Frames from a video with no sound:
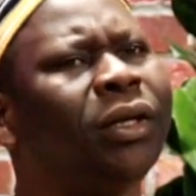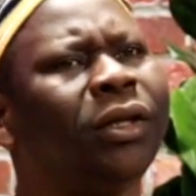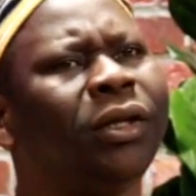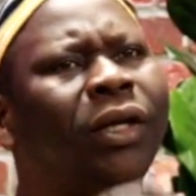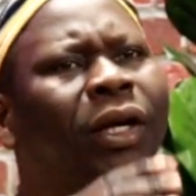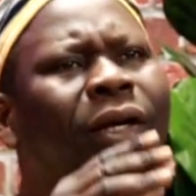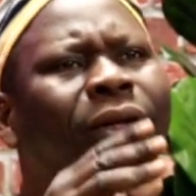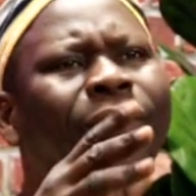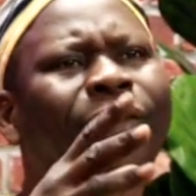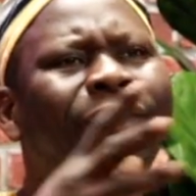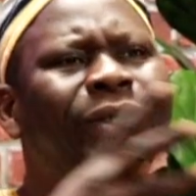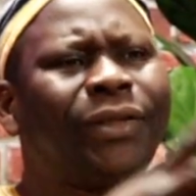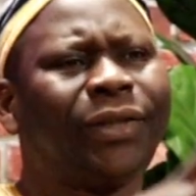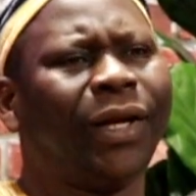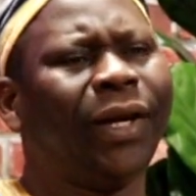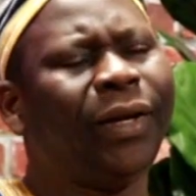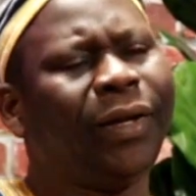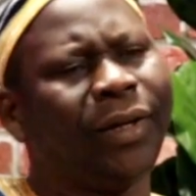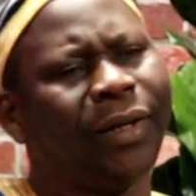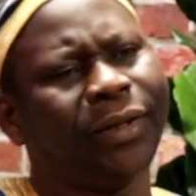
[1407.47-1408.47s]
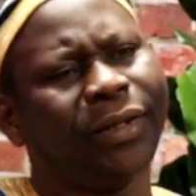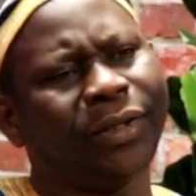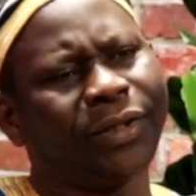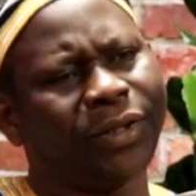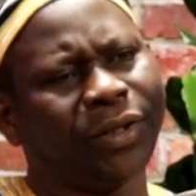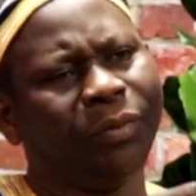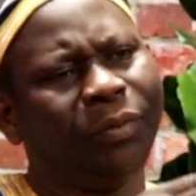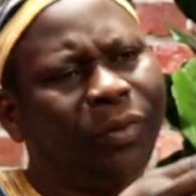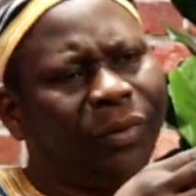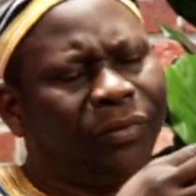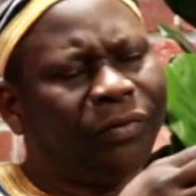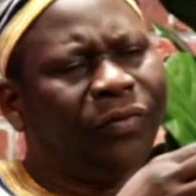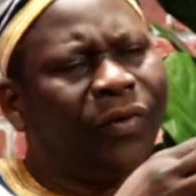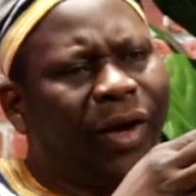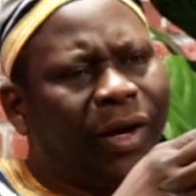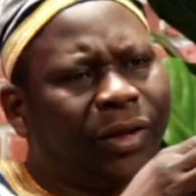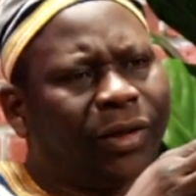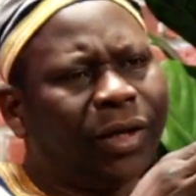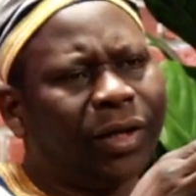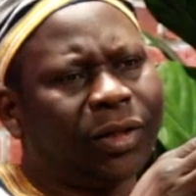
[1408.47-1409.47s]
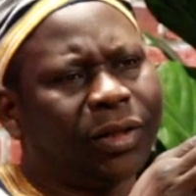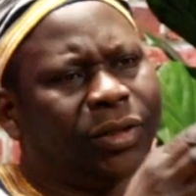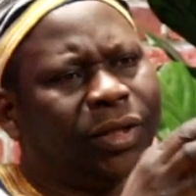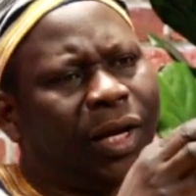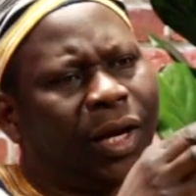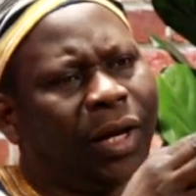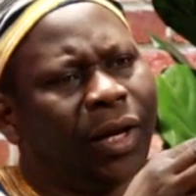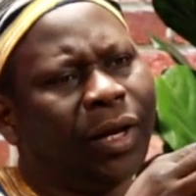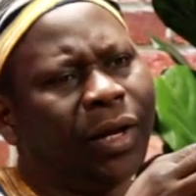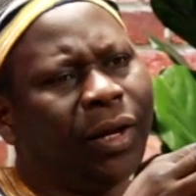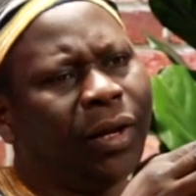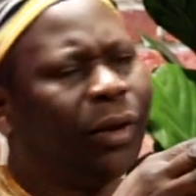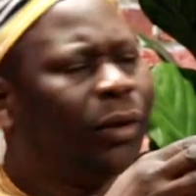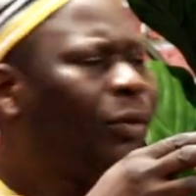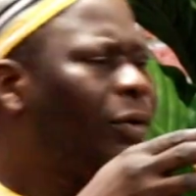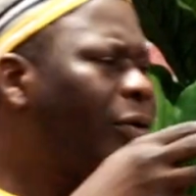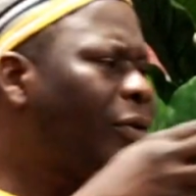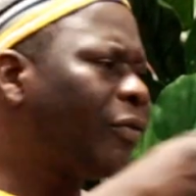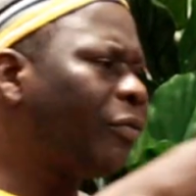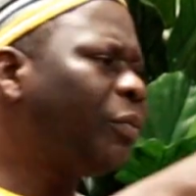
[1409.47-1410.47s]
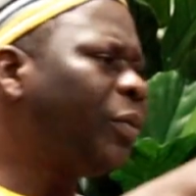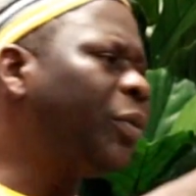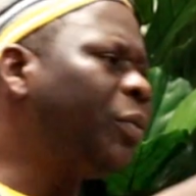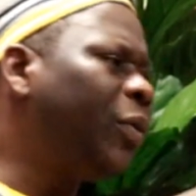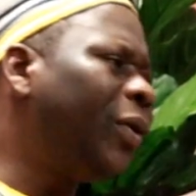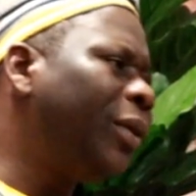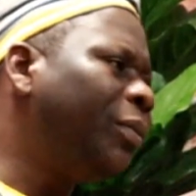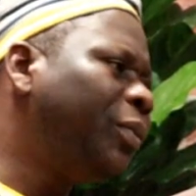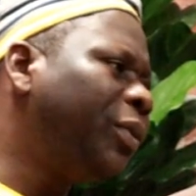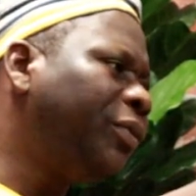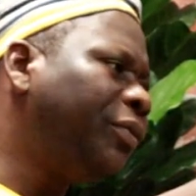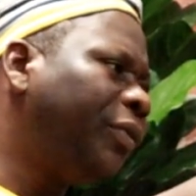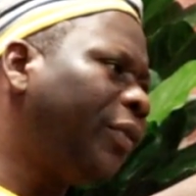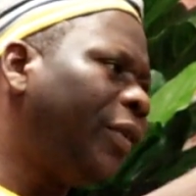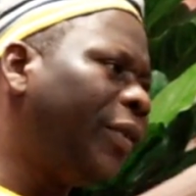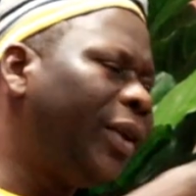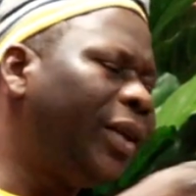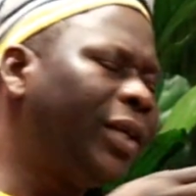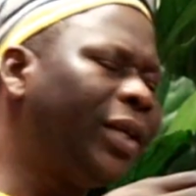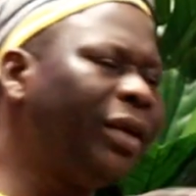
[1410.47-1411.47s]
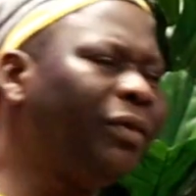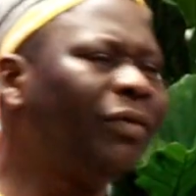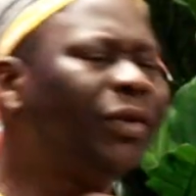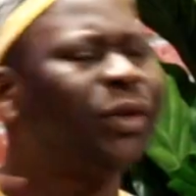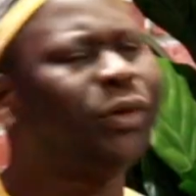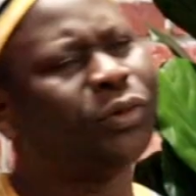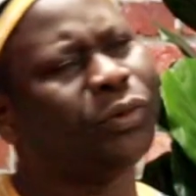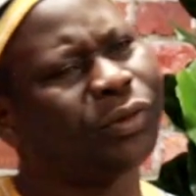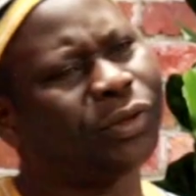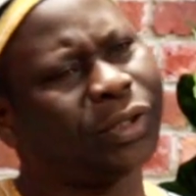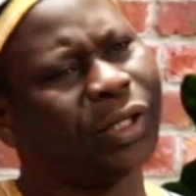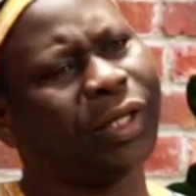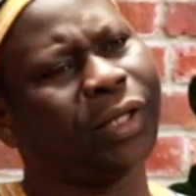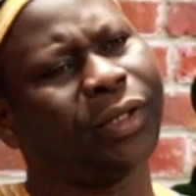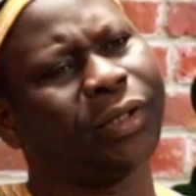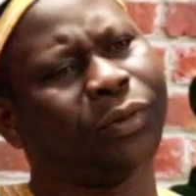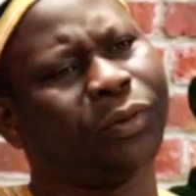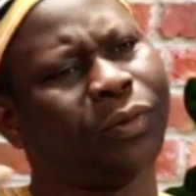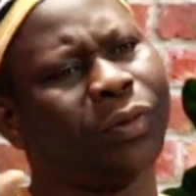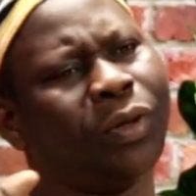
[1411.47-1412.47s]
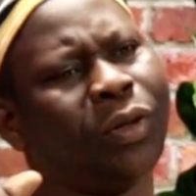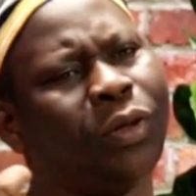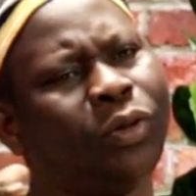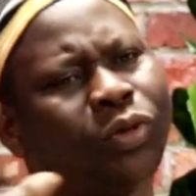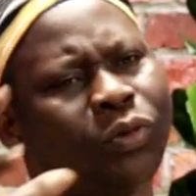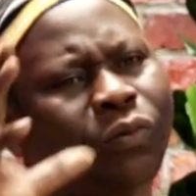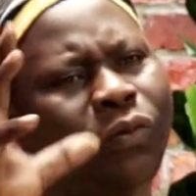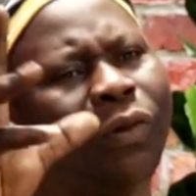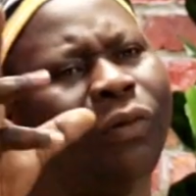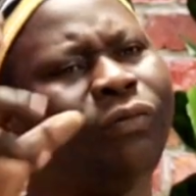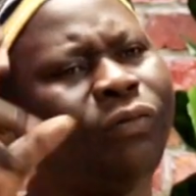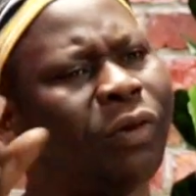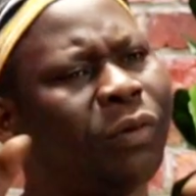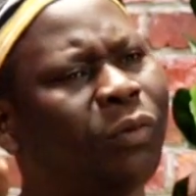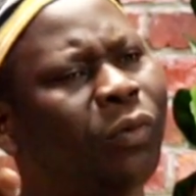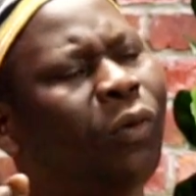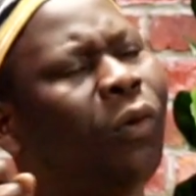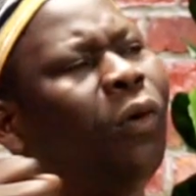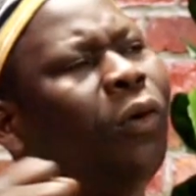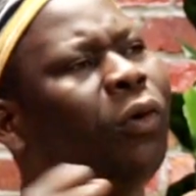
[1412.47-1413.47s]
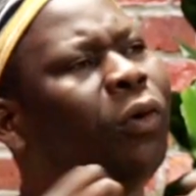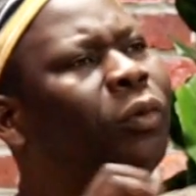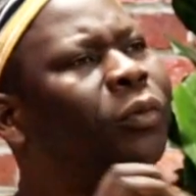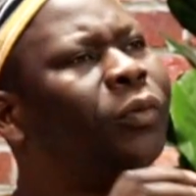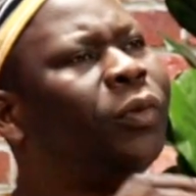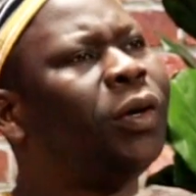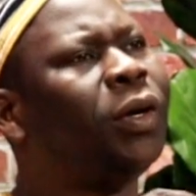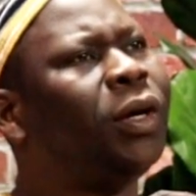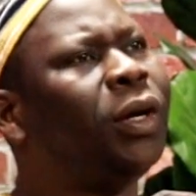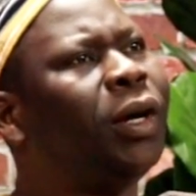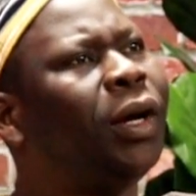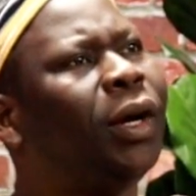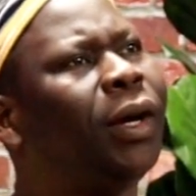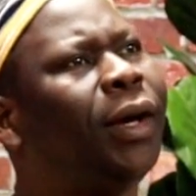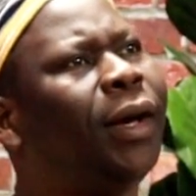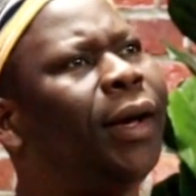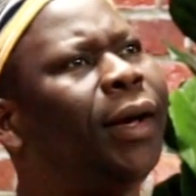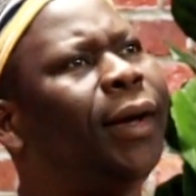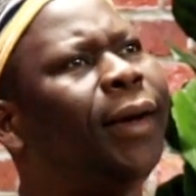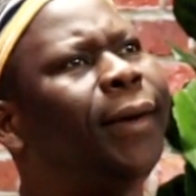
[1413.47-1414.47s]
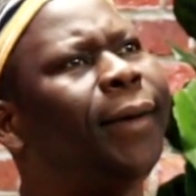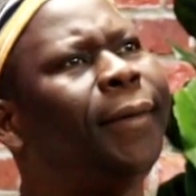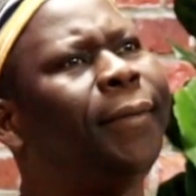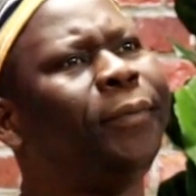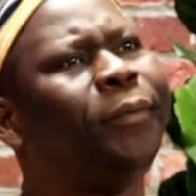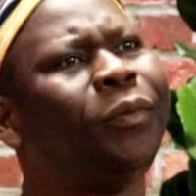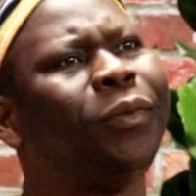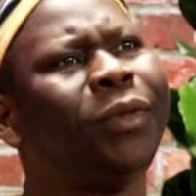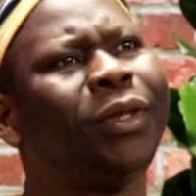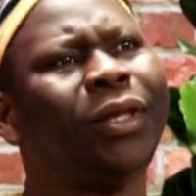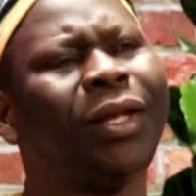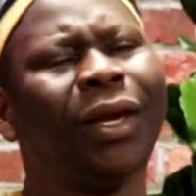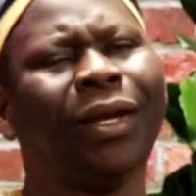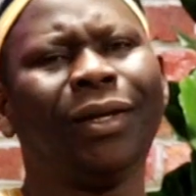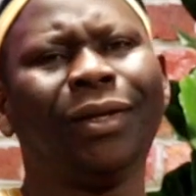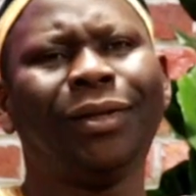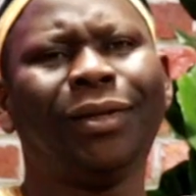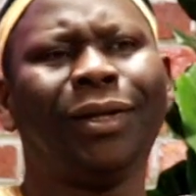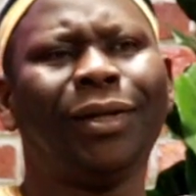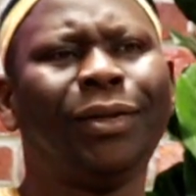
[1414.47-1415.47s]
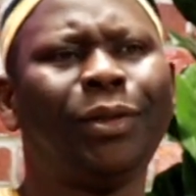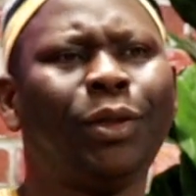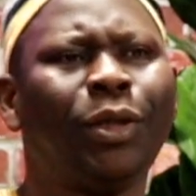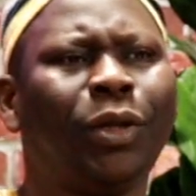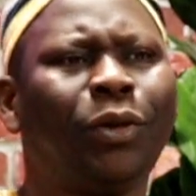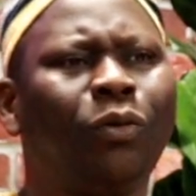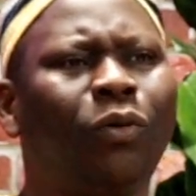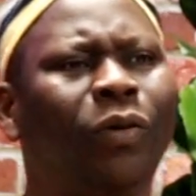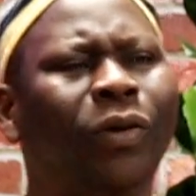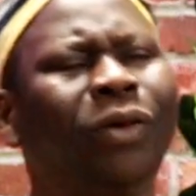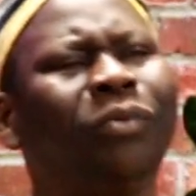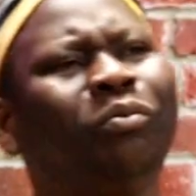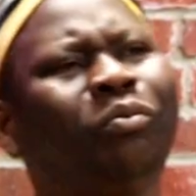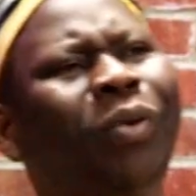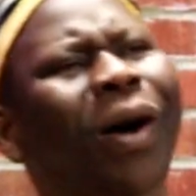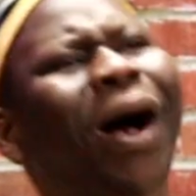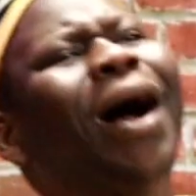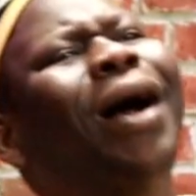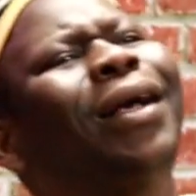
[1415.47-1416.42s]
Understanding the simple fact that a lot of people are preferring even to stay to work from home than going back